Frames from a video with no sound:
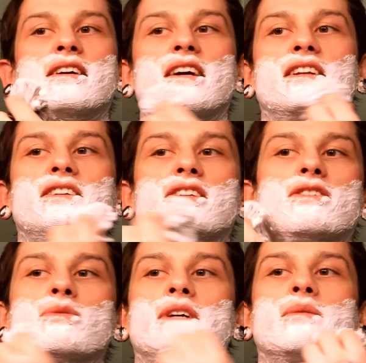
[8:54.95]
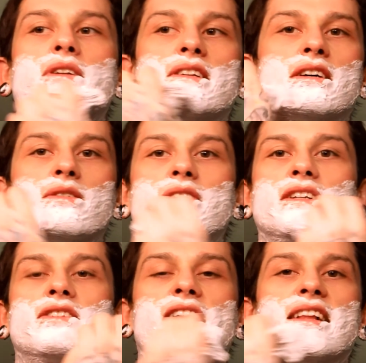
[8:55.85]
And you'll be able to tell a really
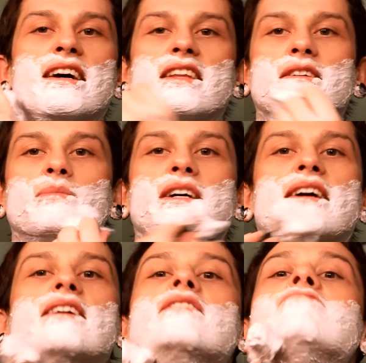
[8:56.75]
dry lather by